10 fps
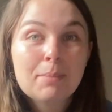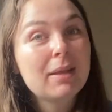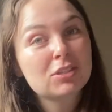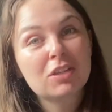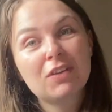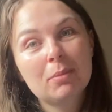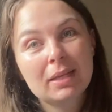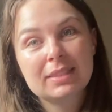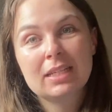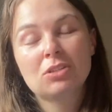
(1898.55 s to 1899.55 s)
Make sure you follow my
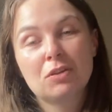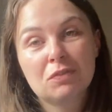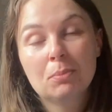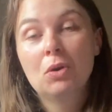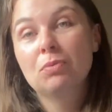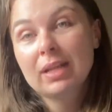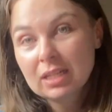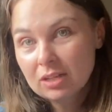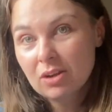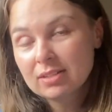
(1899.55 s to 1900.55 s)
TikTok for more
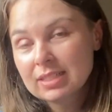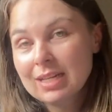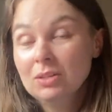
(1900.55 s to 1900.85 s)
regular content.